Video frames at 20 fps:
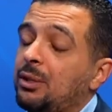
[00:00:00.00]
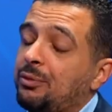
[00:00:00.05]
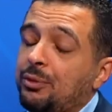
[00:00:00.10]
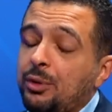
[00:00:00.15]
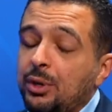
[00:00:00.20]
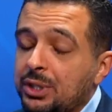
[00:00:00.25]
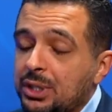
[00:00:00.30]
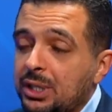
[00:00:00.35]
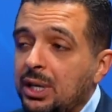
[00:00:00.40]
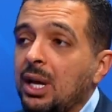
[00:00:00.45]
And
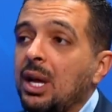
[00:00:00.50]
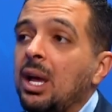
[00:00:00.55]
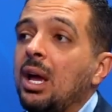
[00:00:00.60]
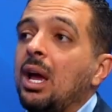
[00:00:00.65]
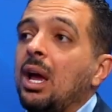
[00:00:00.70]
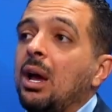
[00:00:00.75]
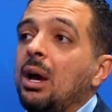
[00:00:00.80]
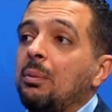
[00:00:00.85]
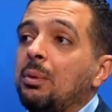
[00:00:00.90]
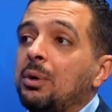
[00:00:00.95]
of course,
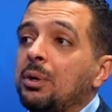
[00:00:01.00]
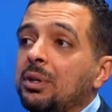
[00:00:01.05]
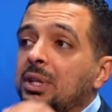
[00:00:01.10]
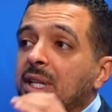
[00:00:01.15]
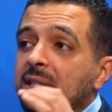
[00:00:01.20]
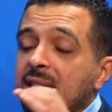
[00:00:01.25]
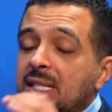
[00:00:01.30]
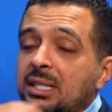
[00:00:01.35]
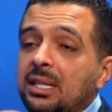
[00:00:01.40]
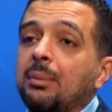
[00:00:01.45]
we know
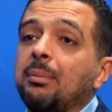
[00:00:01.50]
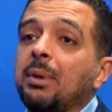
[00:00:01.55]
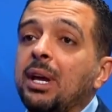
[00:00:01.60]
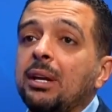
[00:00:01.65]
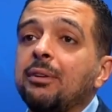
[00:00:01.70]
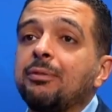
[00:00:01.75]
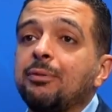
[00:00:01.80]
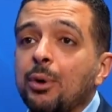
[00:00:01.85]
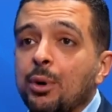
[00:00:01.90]
this is the main